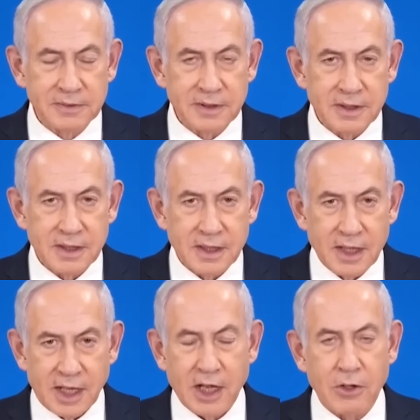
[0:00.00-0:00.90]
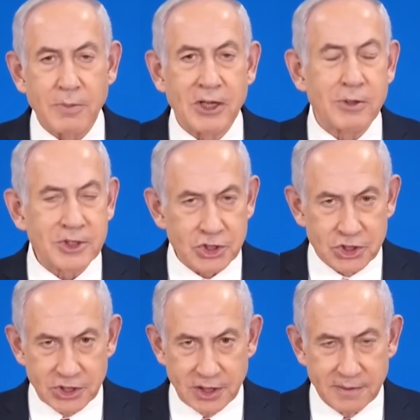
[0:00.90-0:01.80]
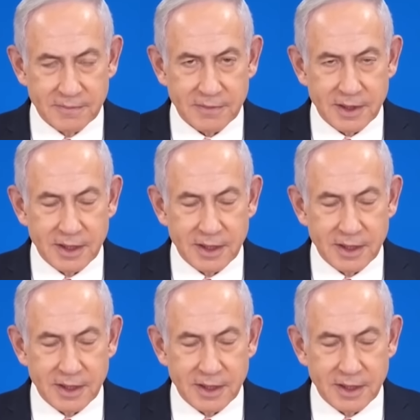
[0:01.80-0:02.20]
The Israeli War Cabinet gathers together late